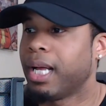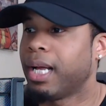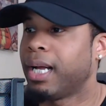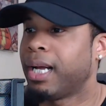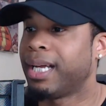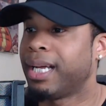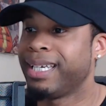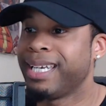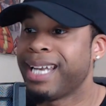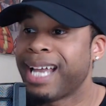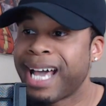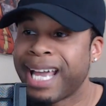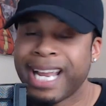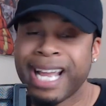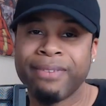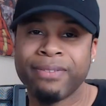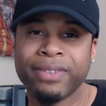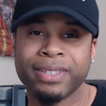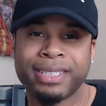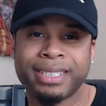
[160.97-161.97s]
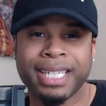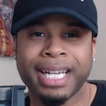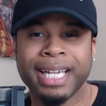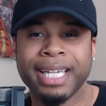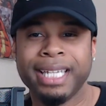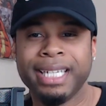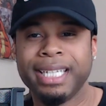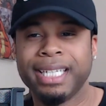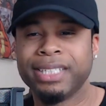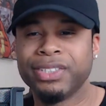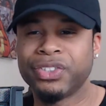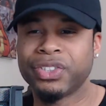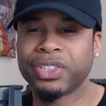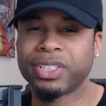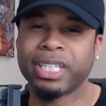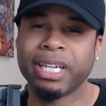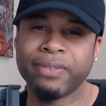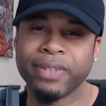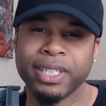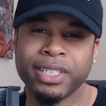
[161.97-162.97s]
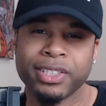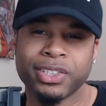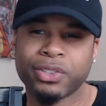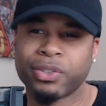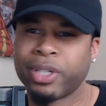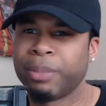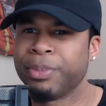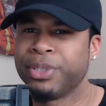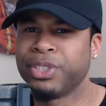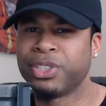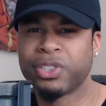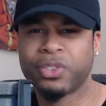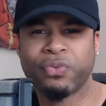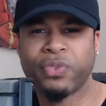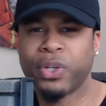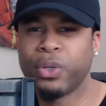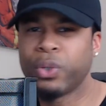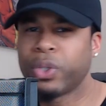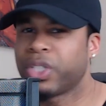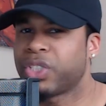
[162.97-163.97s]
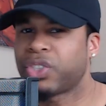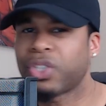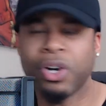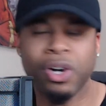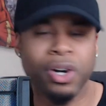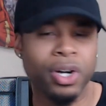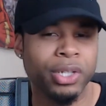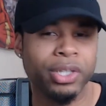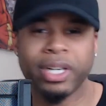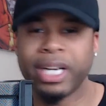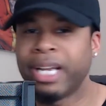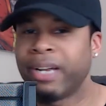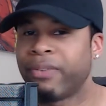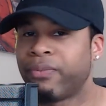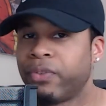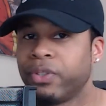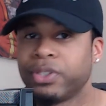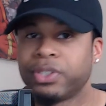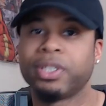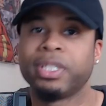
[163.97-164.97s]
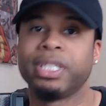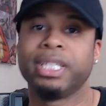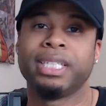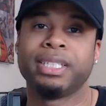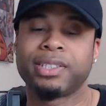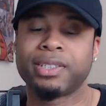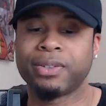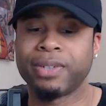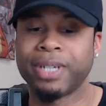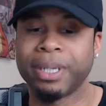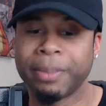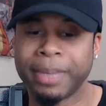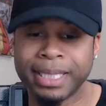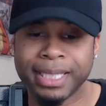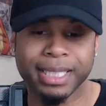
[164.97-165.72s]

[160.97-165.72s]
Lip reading: not have a site and just have an Instagram and just focus all your efforts on Instagram.